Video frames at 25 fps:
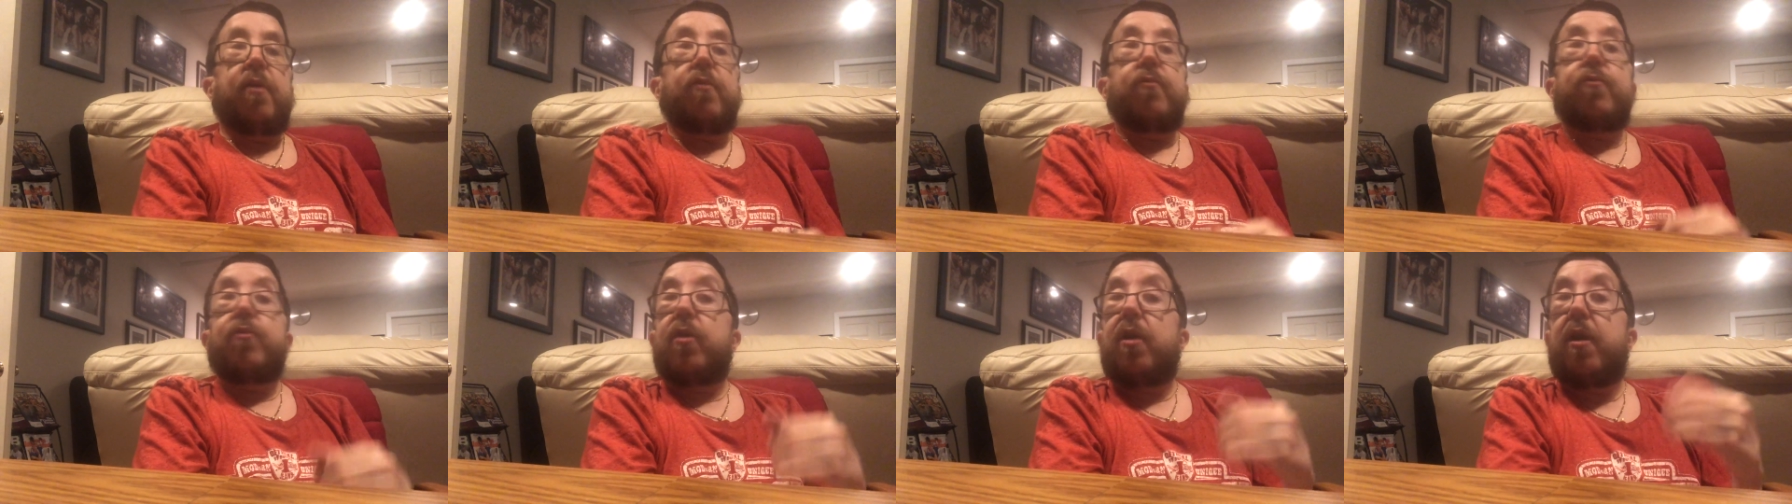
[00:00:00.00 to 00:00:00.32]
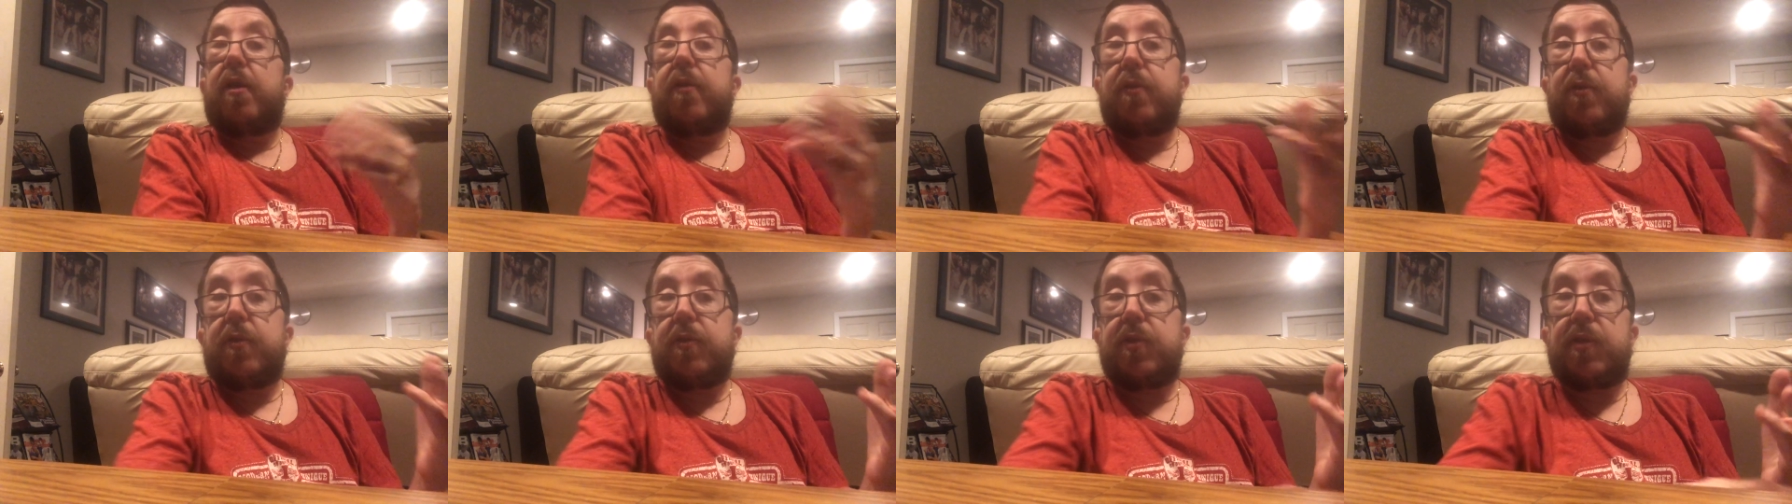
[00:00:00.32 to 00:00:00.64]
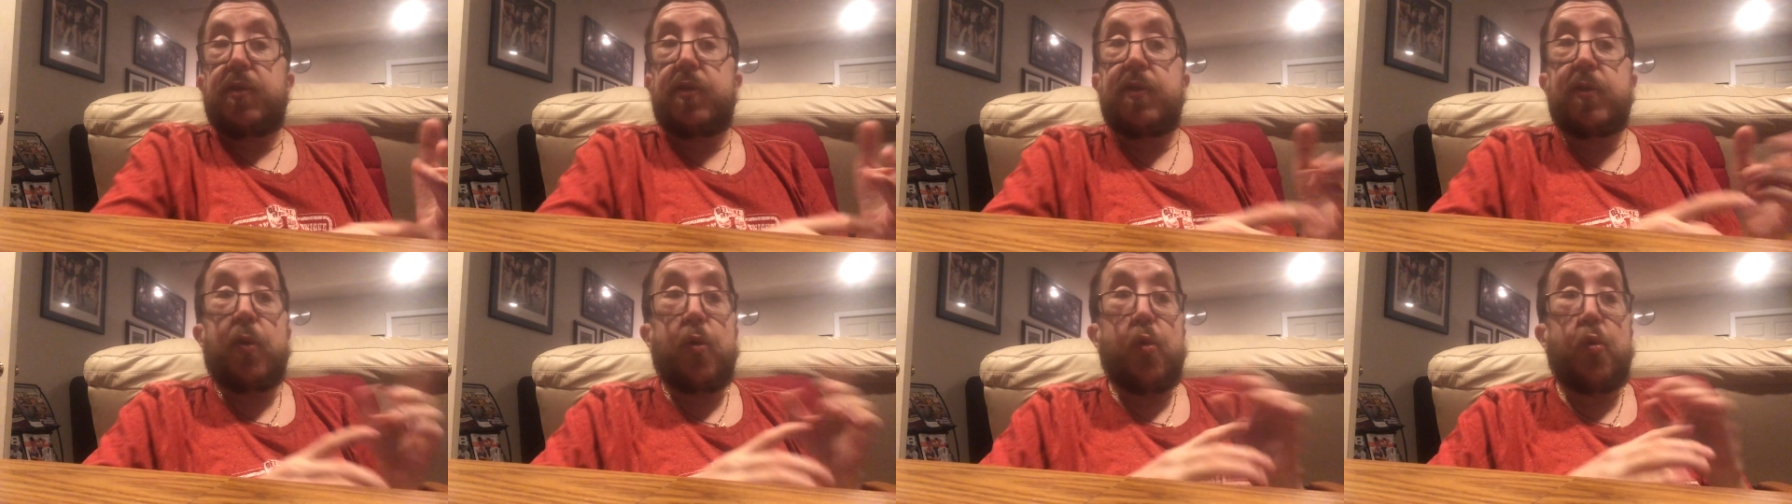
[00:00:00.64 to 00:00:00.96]
For others,
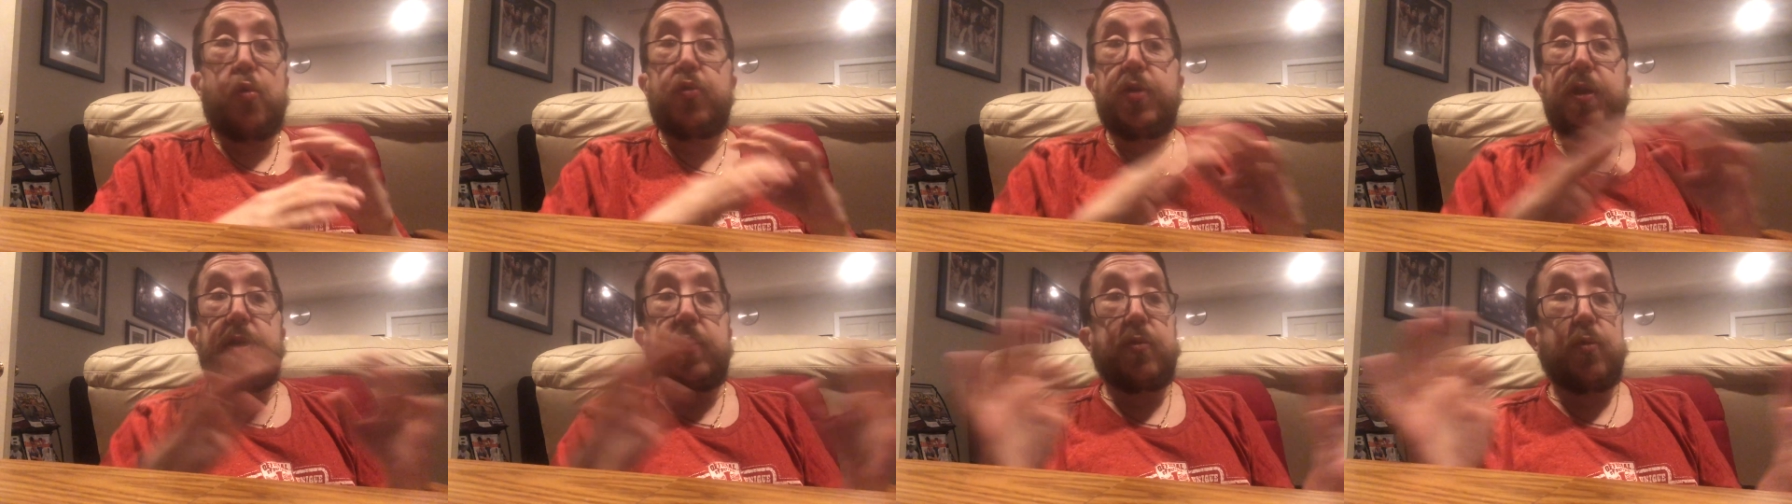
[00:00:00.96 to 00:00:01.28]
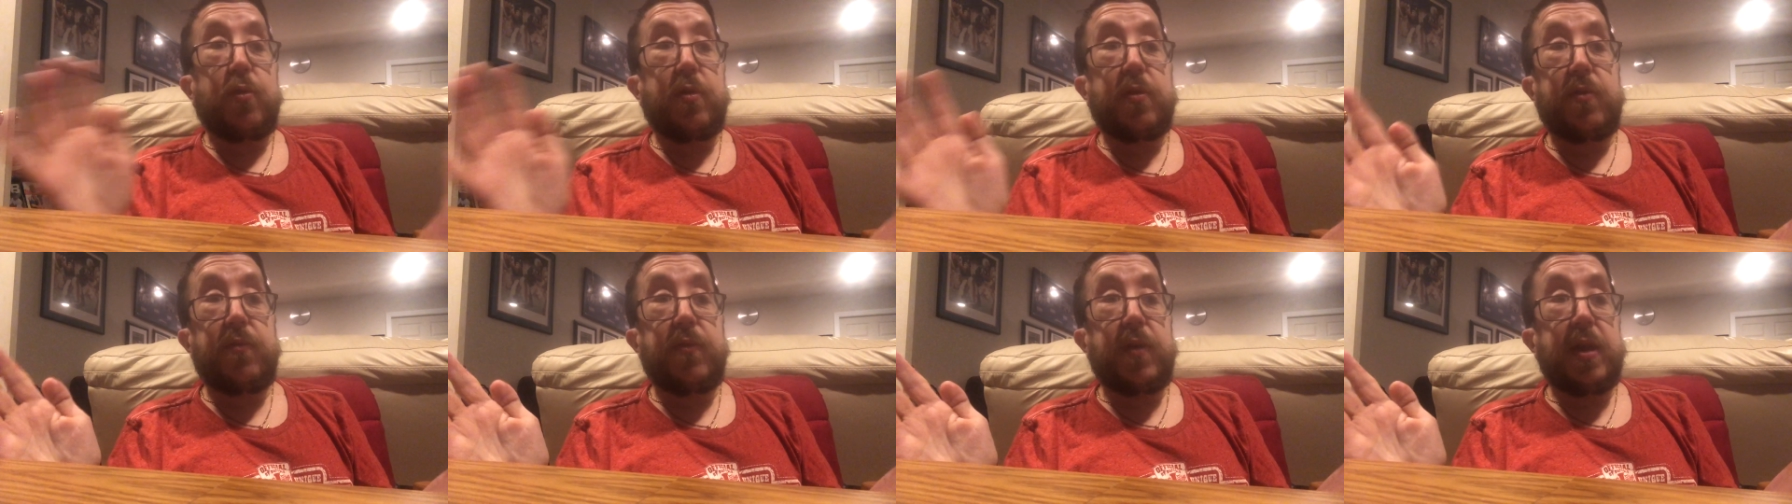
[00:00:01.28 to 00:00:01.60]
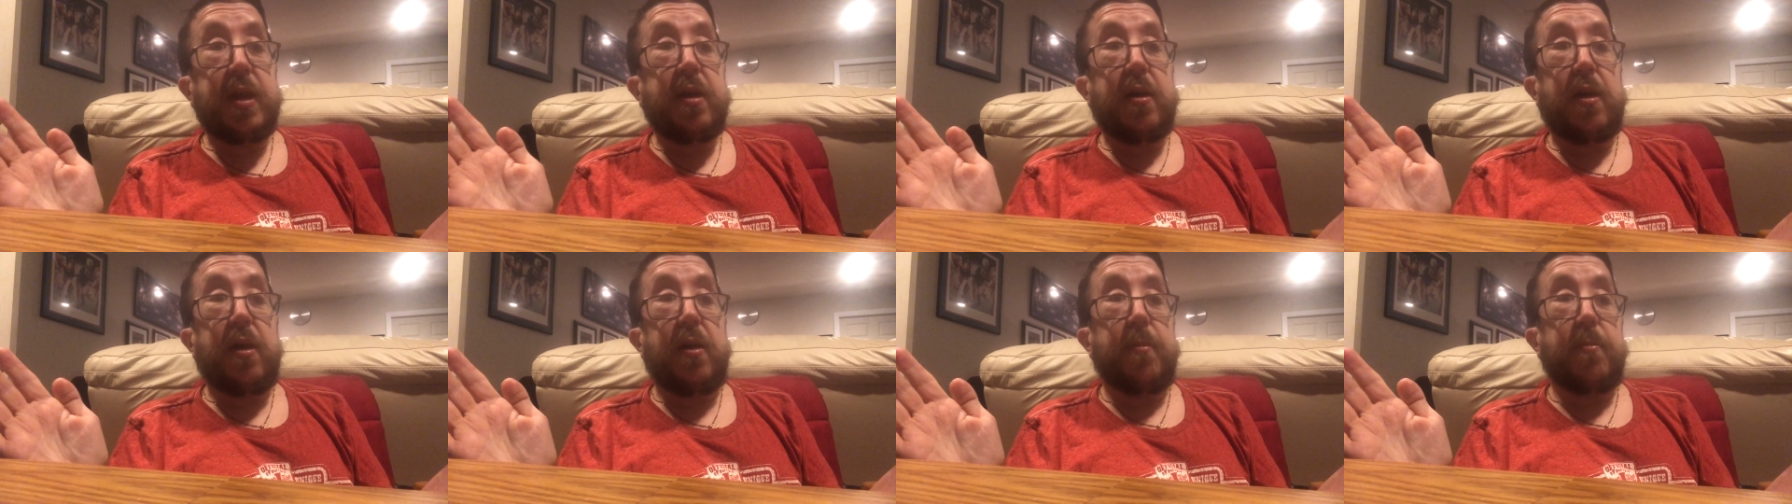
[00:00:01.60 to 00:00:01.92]
it's their only source of
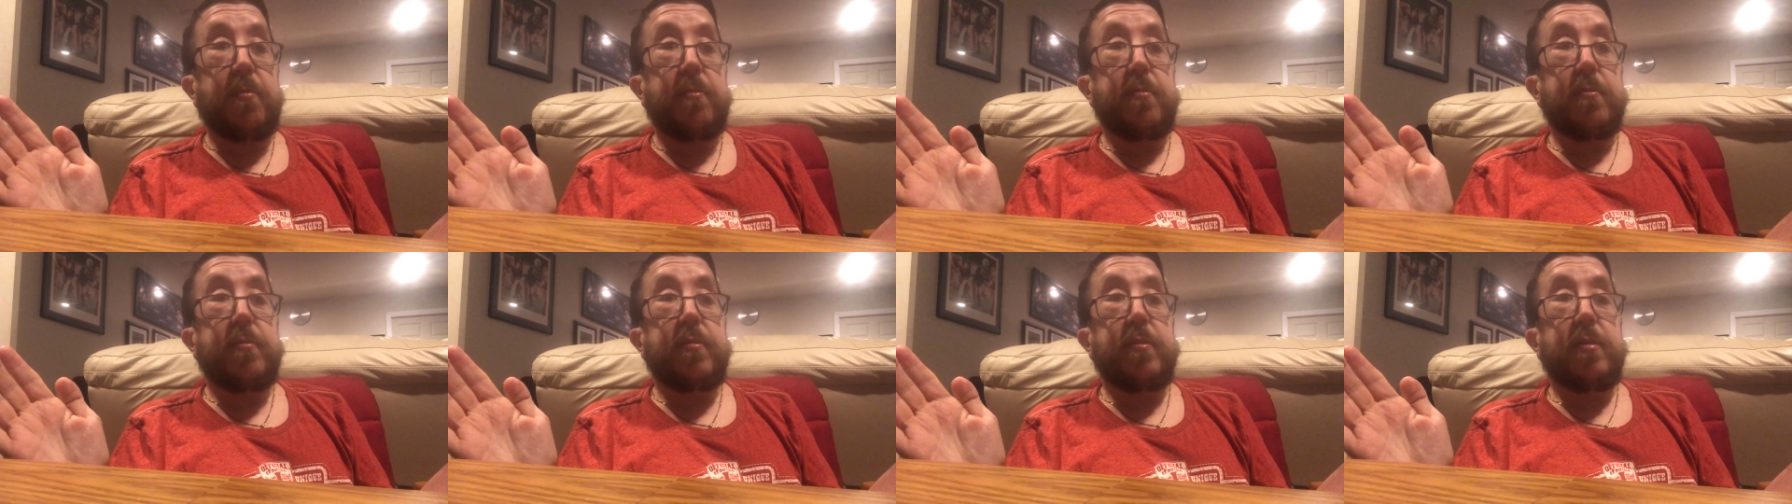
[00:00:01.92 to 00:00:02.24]
income.